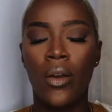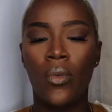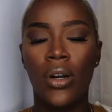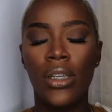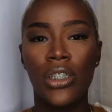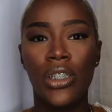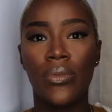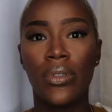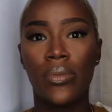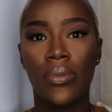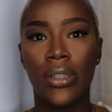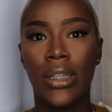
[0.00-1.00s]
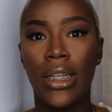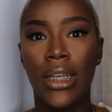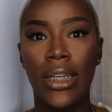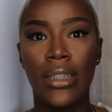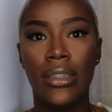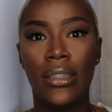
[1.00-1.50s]
once she was
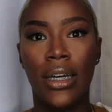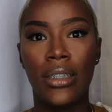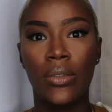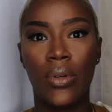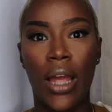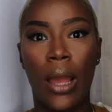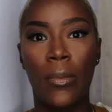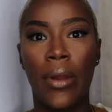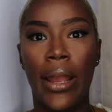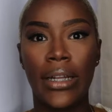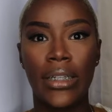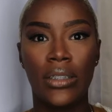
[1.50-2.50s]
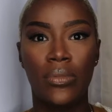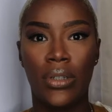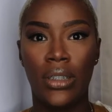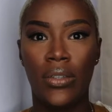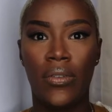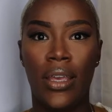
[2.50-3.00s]
released that's when i practiced
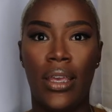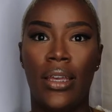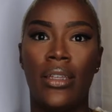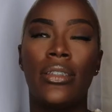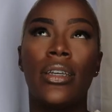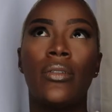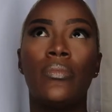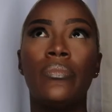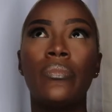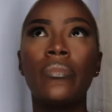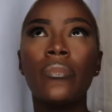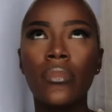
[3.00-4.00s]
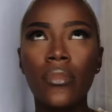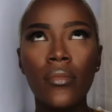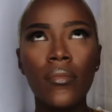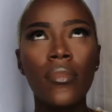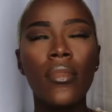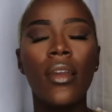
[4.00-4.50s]
breastfeeding so
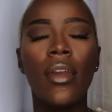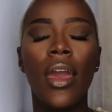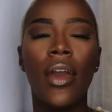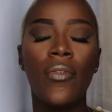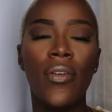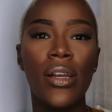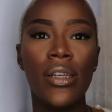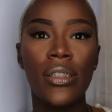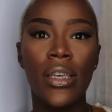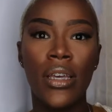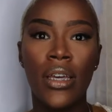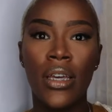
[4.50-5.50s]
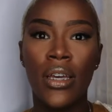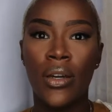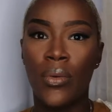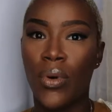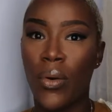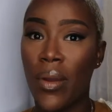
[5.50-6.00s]
at first
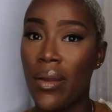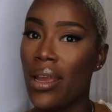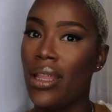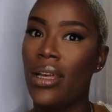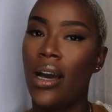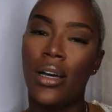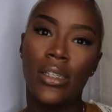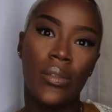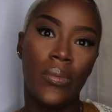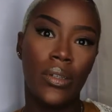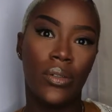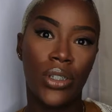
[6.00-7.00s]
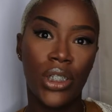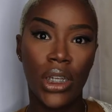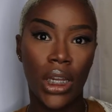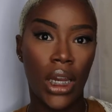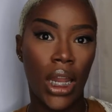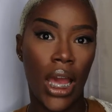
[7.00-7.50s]
when we were in the hospital
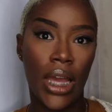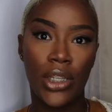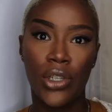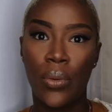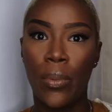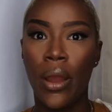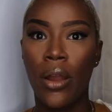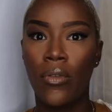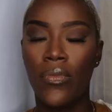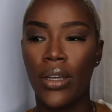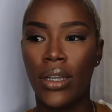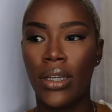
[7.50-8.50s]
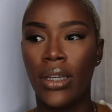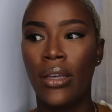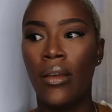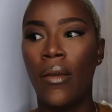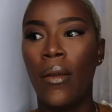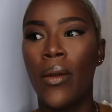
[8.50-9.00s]
she latched
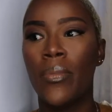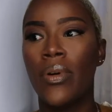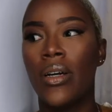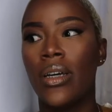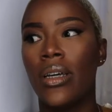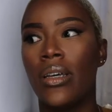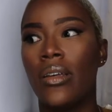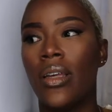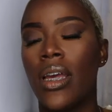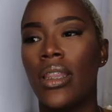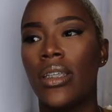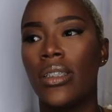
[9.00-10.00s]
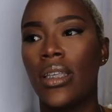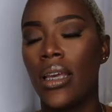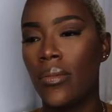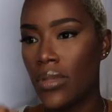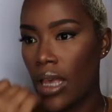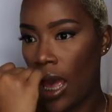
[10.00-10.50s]
perfectly but at the
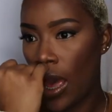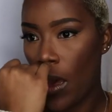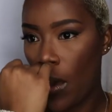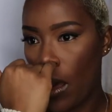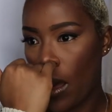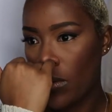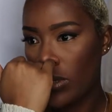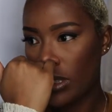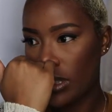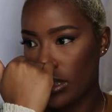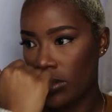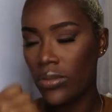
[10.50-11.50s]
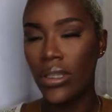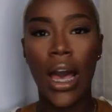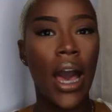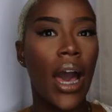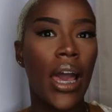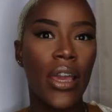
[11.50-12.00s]
same time i was a little
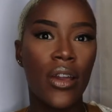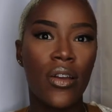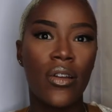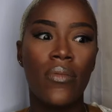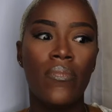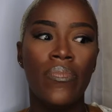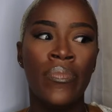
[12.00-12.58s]
tired